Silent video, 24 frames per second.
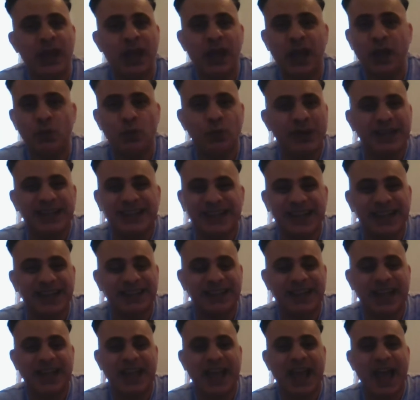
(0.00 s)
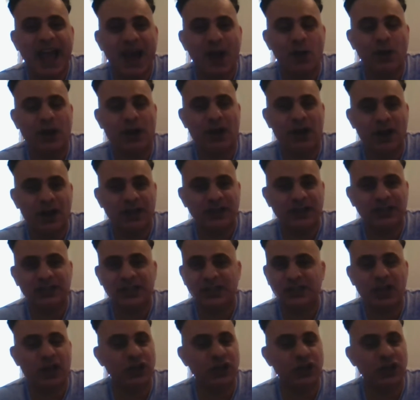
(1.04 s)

And we did. They outclassed us.